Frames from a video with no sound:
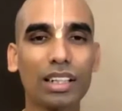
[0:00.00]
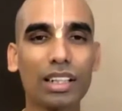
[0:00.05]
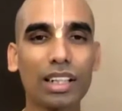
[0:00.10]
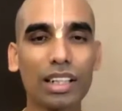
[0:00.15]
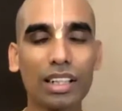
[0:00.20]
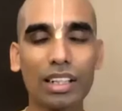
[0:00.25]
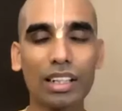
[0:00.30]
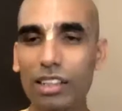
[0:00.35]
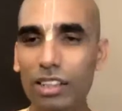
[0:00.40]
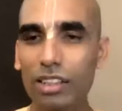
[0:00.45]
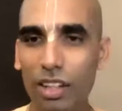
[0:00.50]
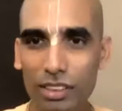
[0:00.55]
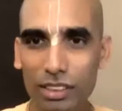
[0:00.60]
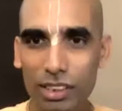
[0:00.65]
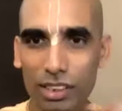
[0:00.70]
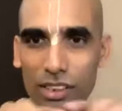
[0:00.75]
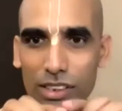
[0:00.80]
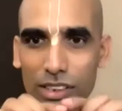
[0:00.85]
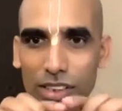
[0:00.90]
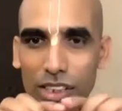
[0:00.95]
He did not
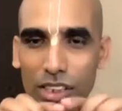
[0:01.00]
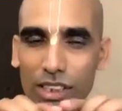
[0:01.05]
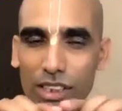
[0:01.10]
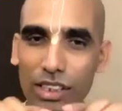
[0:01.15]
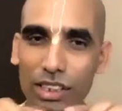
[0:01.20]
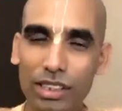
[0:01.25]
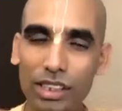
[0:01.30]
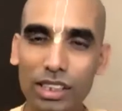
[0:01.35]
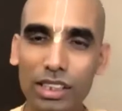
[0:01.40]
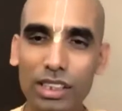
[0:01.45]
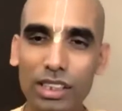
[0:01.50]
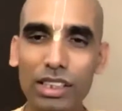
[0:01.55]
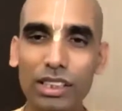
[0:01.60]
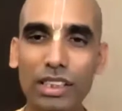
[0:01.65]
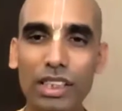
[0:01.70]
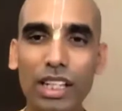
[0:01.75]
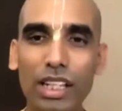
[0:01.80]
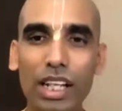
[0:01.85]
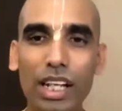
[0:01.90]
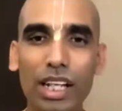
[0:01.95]
just say kirtaniyah
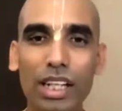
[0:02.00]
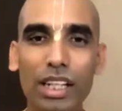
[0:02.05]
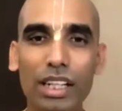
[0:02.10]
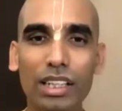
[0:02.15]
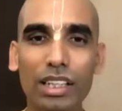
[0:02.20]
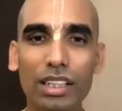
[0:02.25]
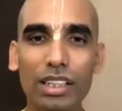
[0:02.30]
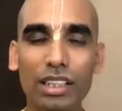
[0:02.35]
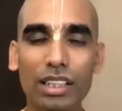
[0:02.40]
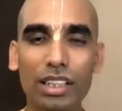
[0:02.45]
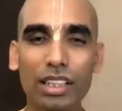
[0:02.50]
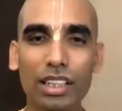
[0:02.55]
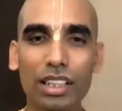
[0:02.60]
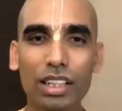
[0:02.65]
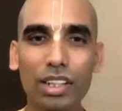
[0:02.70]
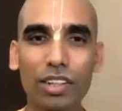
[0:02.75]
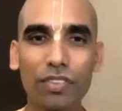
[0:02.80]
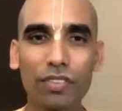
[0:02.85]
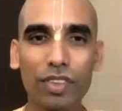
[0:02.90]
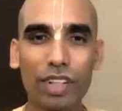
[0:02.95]
sadā harihi.
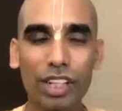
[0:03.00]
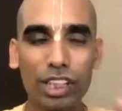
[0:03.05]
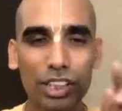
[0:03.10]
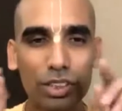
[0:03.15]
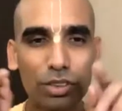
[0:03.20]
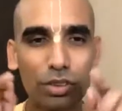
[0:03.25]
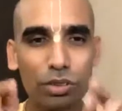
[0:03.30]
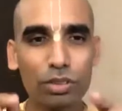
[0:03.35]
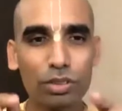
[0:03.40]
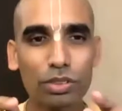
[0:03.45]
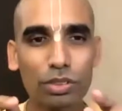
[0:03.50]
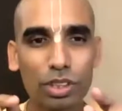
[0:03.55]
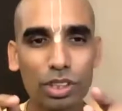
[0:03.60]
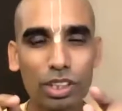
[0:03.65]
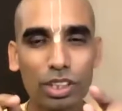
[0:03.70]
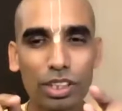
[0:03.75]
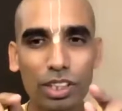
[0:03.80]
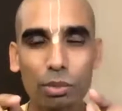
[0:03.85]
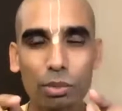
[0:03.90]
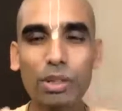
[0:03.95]
For
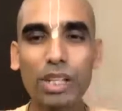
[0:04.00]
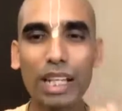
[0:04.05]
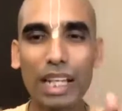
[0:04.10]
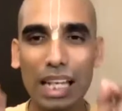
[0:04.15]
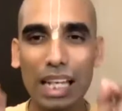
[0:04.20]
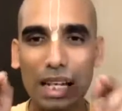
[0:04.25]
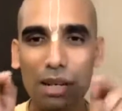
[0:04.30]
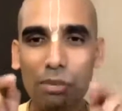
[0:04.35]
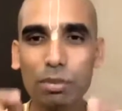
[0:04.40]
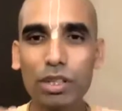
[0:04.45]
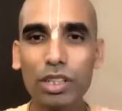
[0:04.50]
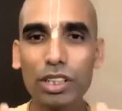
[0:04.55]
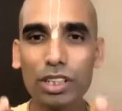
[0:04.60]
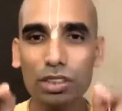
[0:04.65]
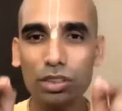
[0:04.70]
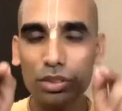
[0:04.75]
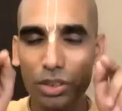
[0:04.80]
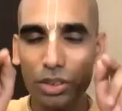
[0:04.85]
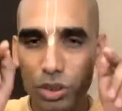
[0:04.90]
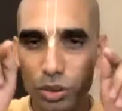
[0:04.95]
you to be able
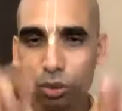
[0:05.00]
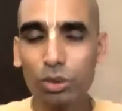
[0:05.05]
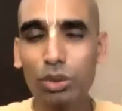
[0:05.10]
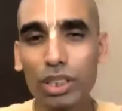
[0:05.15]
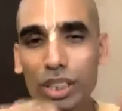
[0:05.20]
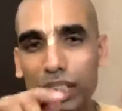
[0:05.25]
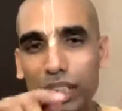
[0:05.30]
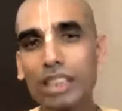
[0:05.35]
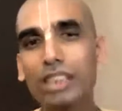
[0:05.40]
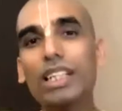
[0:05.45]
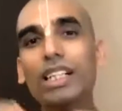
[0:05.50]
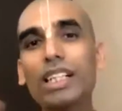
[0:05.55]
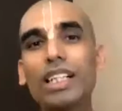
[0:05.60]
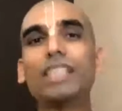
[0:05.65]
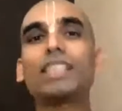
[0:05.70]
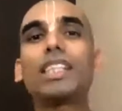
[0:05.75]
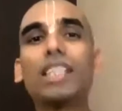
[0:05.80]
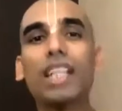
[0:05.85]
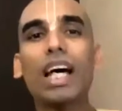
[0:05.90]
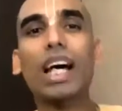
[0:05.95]
to do
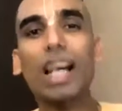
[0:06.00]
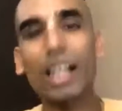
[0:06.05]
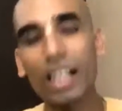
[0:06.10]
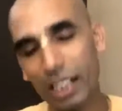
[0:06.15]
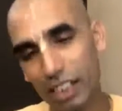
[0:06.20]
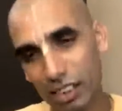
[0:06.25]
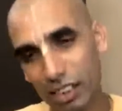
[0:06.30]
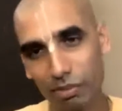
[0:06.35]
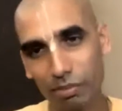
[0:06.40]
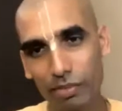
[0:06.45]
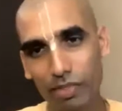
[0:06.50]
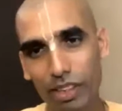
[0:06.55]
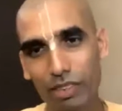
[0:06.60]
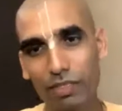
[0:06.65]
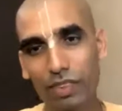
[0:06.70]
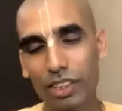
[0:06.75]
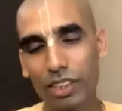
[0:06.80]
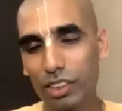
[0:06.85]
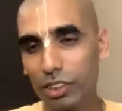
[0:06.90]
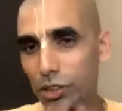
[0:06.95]
kirtaniyah sadā harihi,
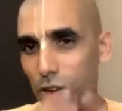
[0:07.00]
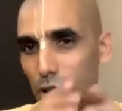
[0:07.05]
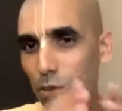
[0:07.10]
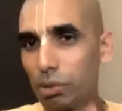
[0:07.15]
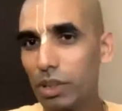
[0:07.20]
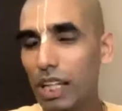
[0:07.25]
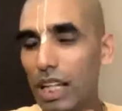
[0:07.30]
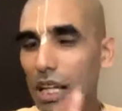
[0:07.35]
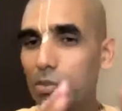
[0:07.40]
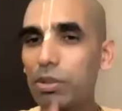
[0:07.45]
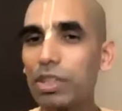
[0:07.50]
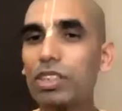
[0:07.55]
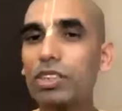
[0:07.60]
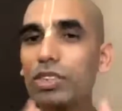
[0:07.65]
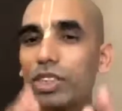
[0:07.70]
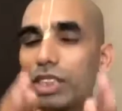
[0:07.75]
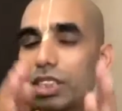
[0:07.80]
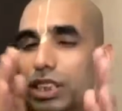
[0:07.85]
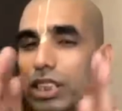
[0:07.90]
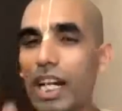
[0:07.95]
for you to be able
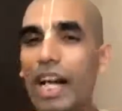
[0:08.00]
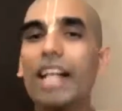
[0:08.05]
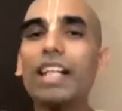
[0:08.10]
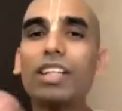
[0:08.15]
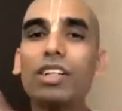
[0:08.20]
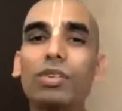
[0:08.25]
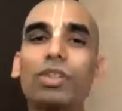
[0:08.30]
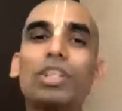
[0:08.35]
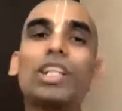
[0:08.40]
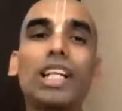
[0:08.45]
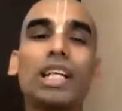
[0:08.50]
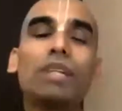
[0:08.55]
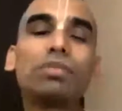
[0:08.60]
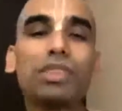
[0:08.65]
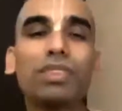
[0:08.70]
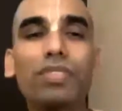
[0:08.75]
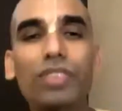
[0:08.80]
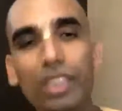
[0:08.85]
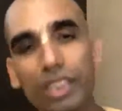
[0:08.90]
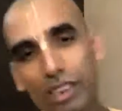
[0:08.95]
to chant the holy names
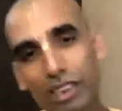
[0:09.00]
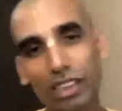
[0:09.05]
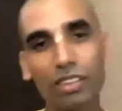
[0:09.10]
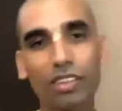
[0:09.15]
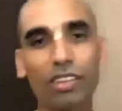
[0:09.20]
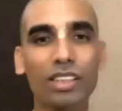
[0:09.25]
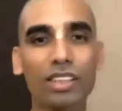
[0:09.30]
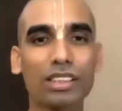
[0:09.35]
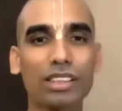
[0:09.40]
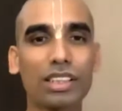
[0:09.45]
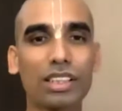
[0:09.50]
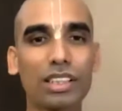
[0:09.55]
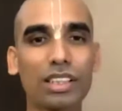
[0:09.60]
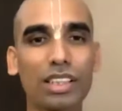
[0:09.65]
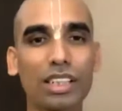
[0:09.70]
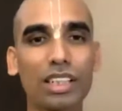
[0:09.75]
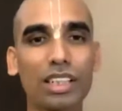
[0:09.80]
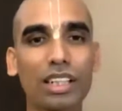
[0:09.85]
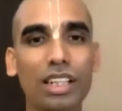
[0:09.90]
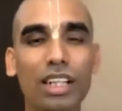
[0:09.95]
of Krishna
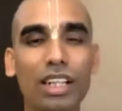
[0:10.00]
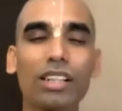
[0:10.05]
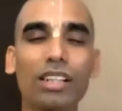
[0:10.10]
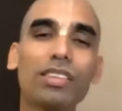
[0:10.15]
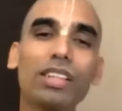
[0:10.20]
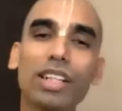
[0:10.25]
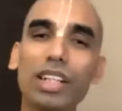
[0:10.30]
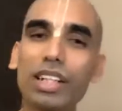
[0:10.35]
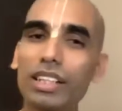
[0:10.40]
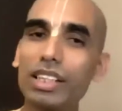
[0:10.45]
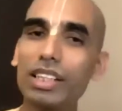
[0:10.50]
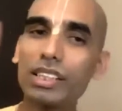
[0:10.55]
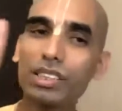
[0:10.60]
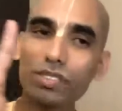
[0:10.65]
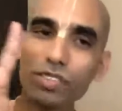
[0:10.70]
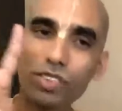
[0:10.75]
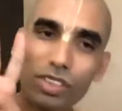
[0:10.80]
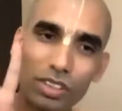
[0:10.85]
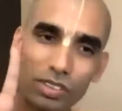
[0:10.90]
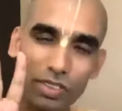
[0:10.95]
constantly, you need these
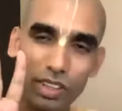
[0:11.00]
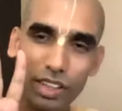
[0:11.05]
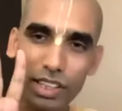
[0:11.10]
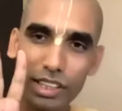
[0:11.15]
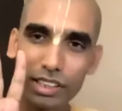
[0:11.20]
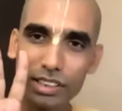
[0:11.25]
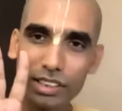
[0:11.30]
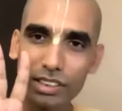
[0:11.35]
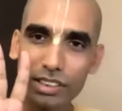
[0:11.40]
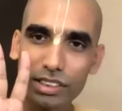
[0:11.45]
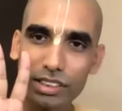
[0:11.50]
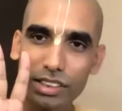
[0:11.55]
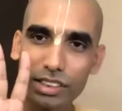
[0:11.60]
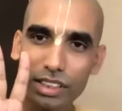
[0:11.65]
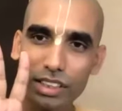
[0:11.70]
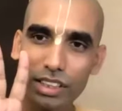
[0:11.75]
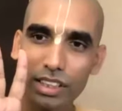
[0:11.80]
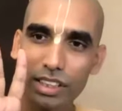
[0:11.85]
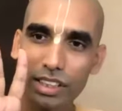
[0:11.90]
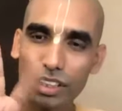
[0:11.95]
4 qualities.
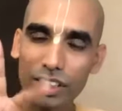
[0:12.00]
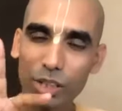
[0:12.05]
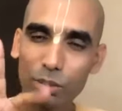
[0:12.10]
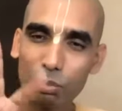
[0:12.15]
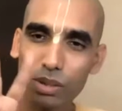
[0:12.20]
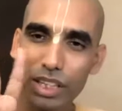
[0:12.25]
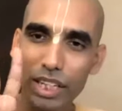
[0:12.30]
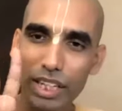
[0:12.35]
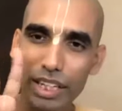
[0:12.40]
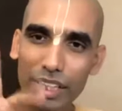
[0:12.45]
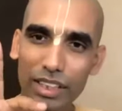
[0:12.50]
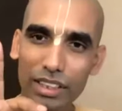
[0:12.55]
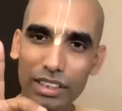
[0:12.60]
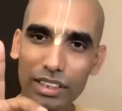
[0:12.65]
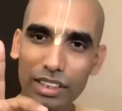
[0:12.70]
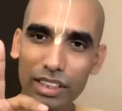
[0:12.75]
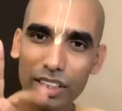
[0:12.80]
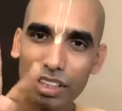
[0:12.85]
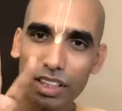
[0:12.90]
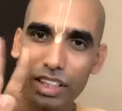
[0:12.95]

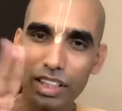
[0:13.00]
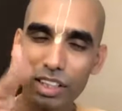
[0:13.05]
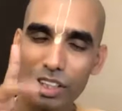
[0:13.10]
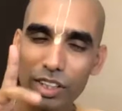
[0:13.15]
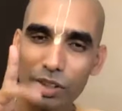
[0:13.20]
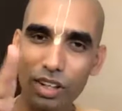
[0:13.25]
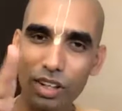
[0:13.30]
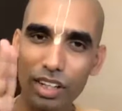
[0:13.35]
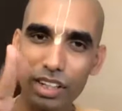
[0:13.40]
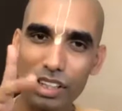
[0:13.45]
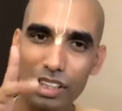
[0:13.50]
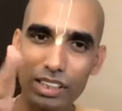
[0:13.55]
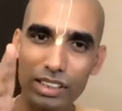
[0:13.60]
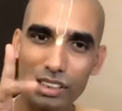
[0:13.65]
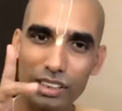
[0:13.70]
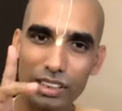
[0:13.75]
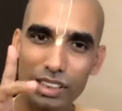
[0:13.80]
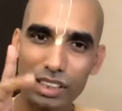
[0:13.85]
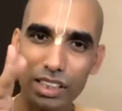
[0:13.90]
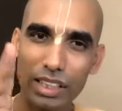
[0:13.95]
Humility,
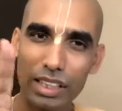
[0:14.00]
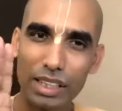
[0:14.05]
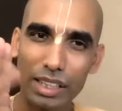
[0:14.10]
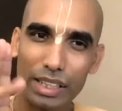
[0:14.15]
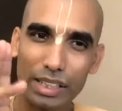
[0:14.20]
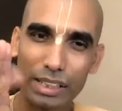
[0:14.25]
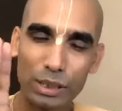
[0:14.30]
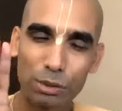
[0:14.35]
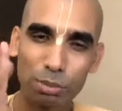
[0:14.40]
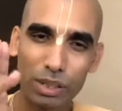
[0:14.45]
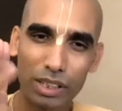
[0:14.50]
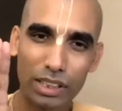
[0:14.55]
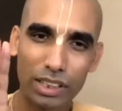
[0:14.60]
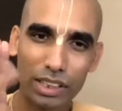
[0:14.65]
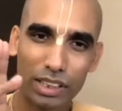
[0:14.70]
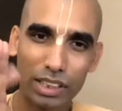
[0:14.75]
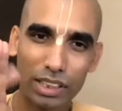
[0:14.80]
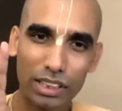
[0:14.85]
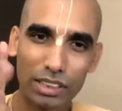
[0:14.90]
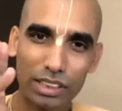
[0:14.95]
tolerance,
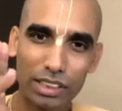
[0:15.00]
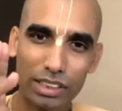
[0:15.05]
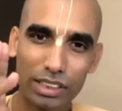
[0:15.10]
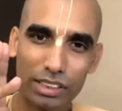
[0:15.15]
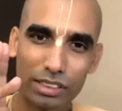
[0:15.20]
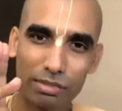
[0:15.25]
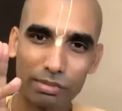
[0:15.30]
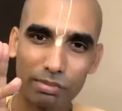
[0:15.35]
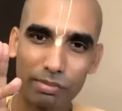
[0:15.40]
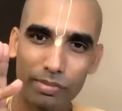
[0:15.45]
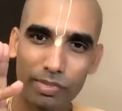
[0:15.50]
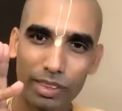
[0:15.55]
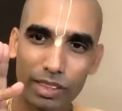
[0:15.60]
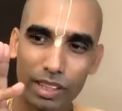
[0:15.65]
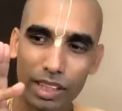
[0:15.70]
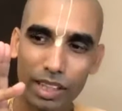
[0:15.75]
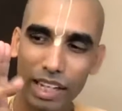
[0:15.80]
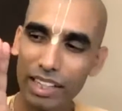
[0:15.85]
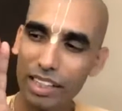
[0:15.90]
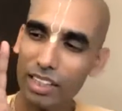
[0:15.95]
respecting others,
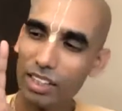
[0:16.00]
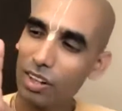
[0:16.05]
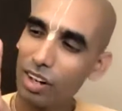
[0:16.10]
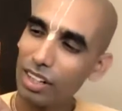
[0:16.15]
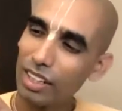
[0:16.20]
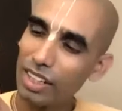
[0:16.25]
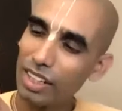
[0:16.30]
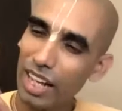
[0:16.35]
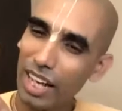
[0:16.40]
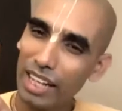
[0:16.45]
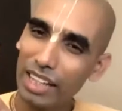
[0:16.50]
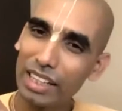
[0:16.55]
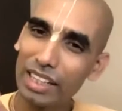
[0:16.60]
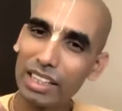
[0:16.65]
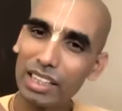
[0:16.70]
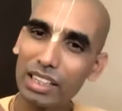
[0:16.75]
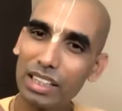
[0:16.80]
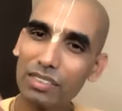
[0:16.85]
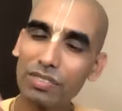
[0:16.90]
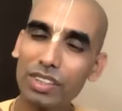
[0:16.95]
and not
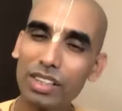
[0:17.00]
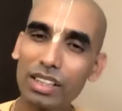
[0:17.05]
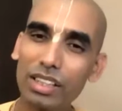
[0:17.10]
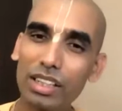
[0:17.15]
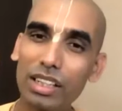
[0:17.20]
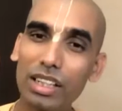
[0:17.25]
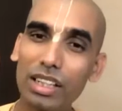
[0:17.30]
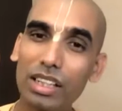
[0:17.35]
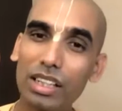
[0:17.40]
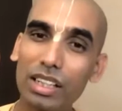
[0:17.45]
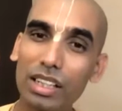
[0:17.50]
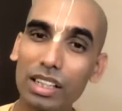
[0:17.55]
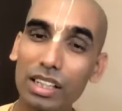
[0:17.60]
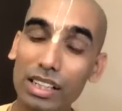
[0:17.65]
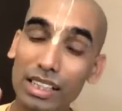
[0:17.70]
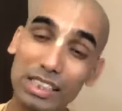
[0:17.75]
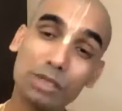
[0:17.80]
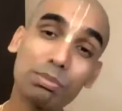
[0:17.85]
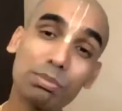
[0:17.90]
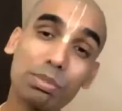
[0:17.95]
hankering for
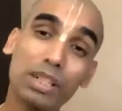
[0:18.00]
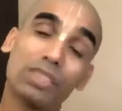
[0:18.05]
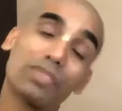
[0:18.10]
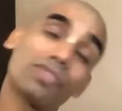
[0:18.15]
respect